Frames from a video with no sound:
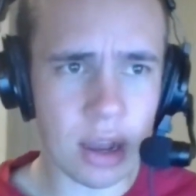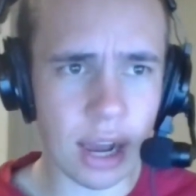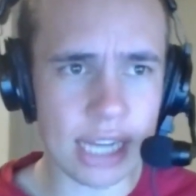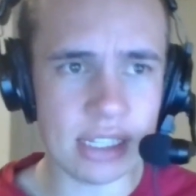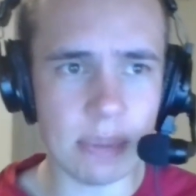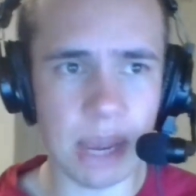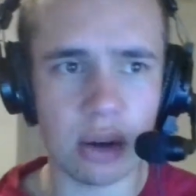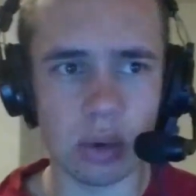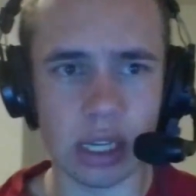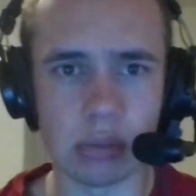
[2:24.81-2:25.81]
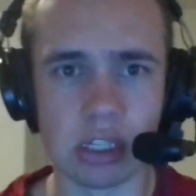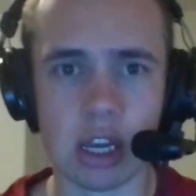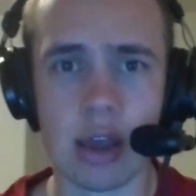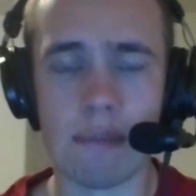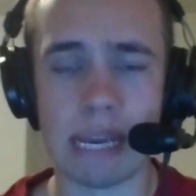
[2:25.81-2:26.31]
I said Bennett
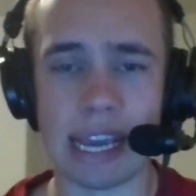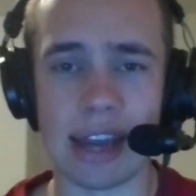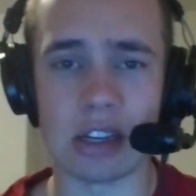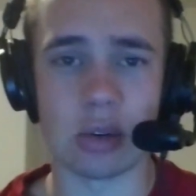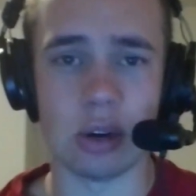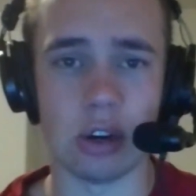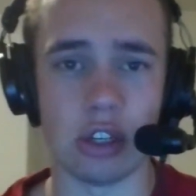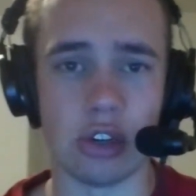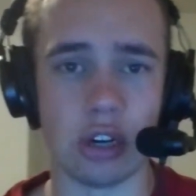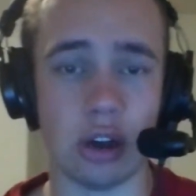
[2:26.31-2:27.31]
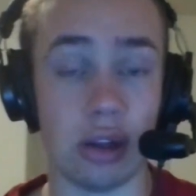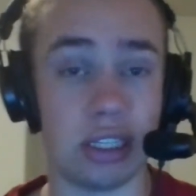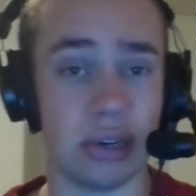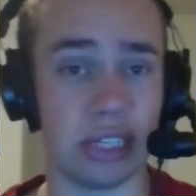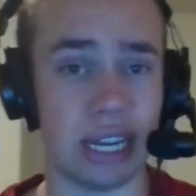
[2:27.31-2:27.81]
Williams began his career at junior
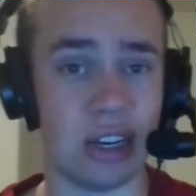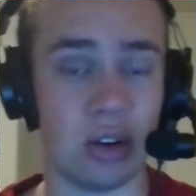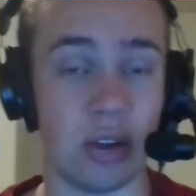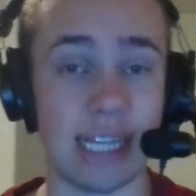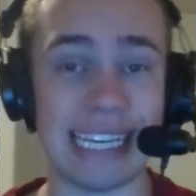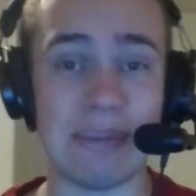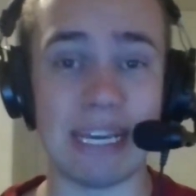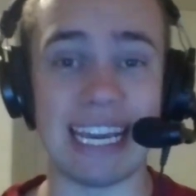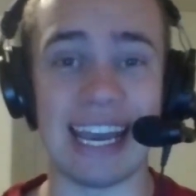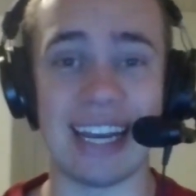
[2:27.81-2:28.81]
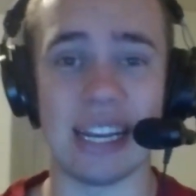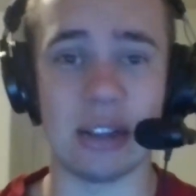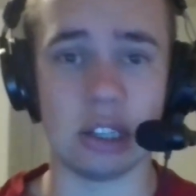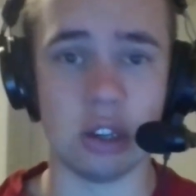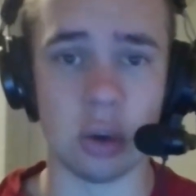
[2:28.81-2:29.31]
college. That was incorrect. He began at
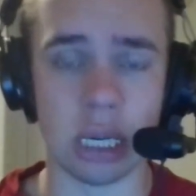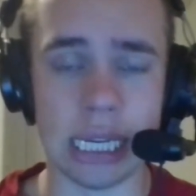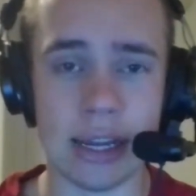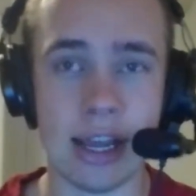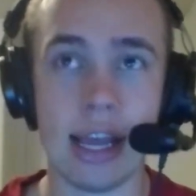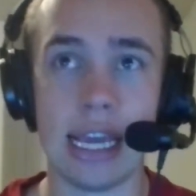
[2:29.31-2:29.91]
Illinois.